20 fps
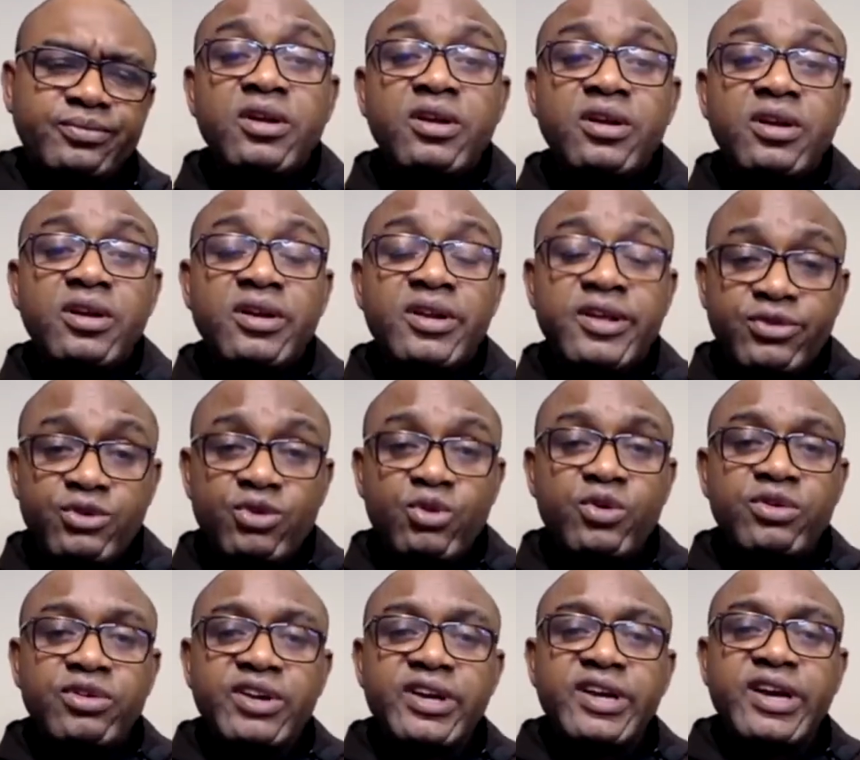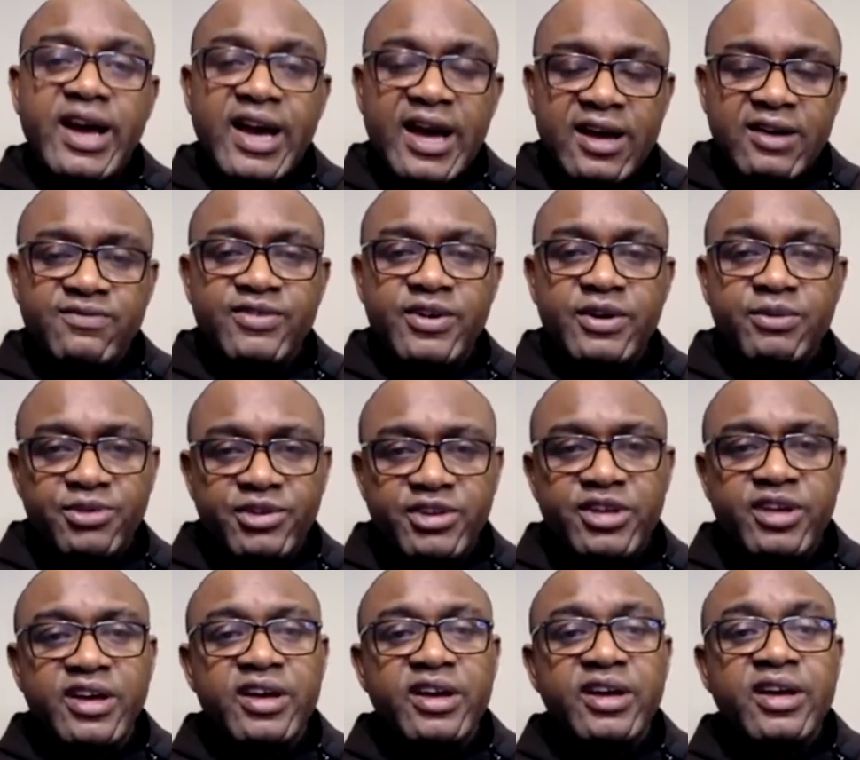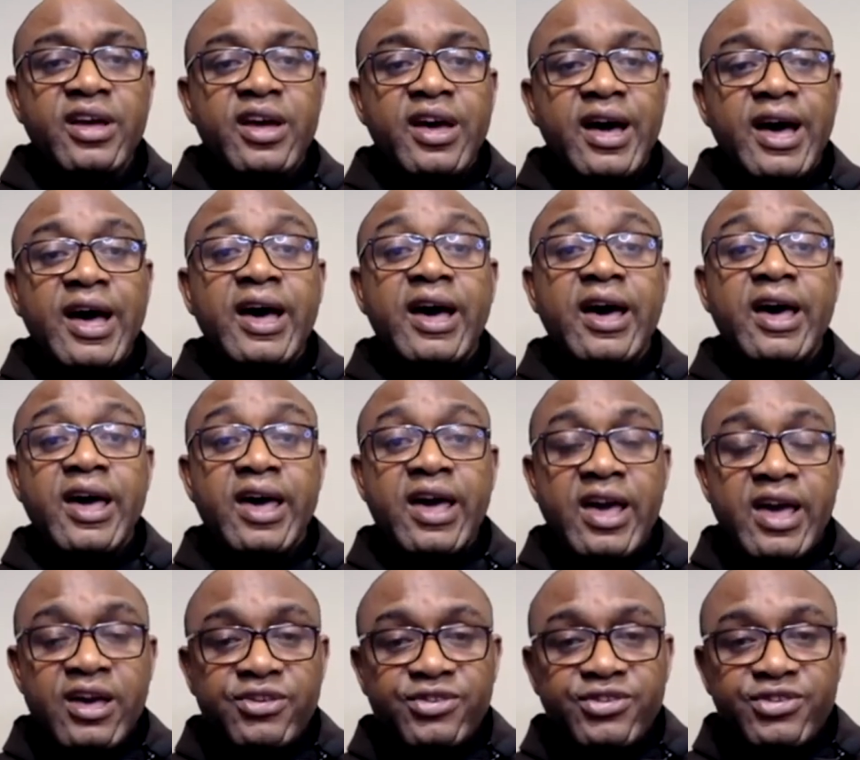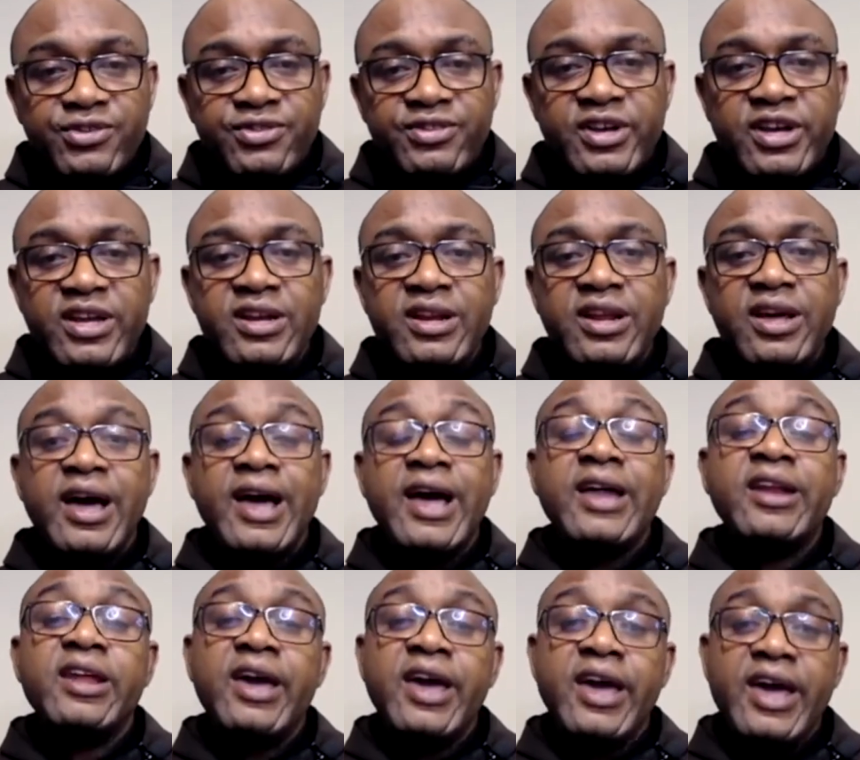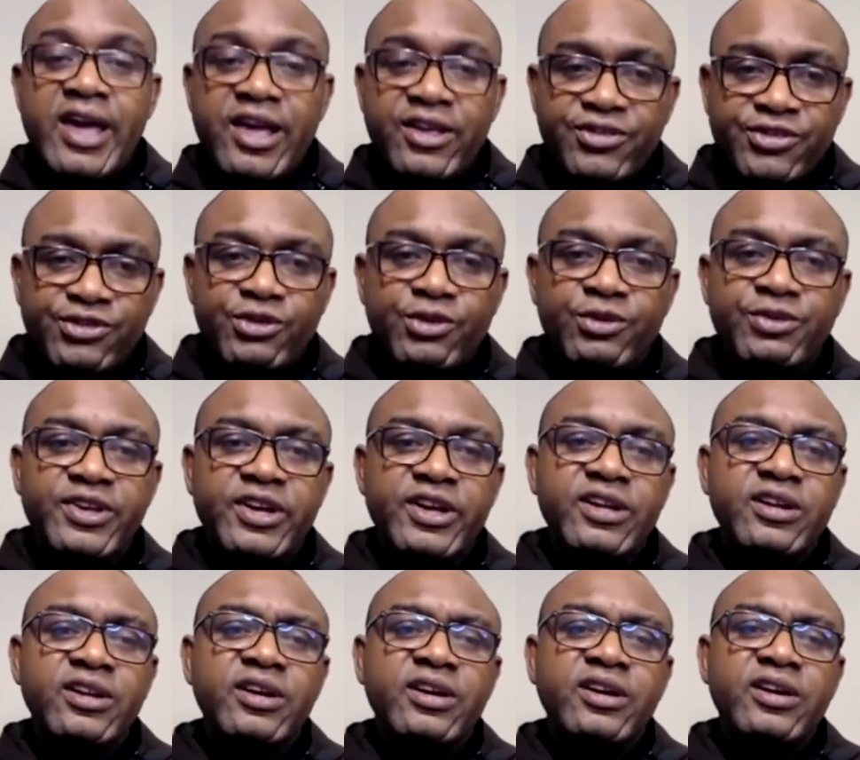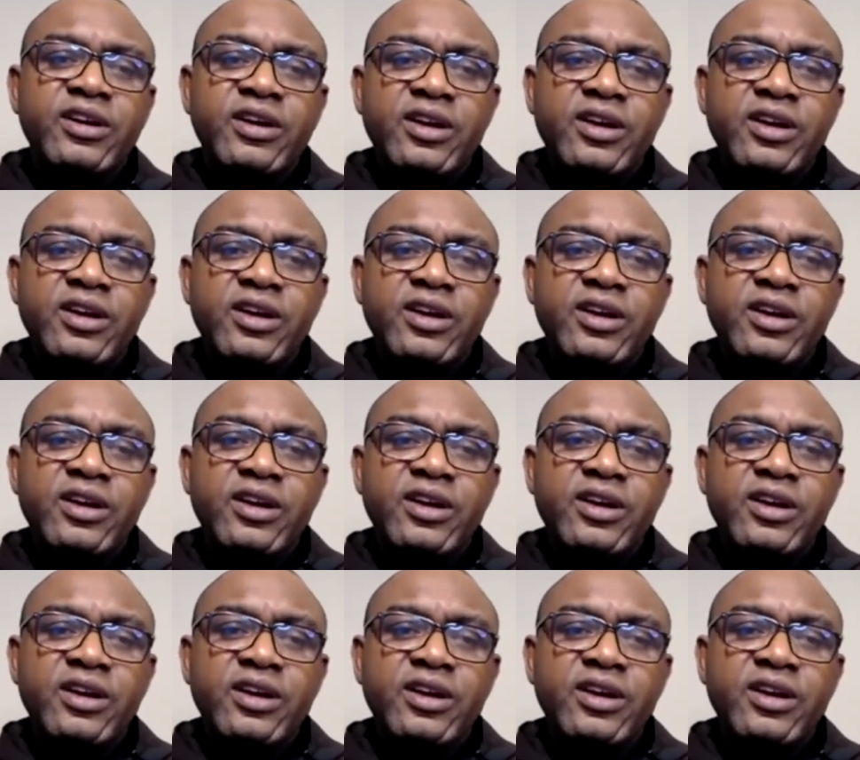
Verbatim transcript: The two Greek adverbs here are exoten and esoten.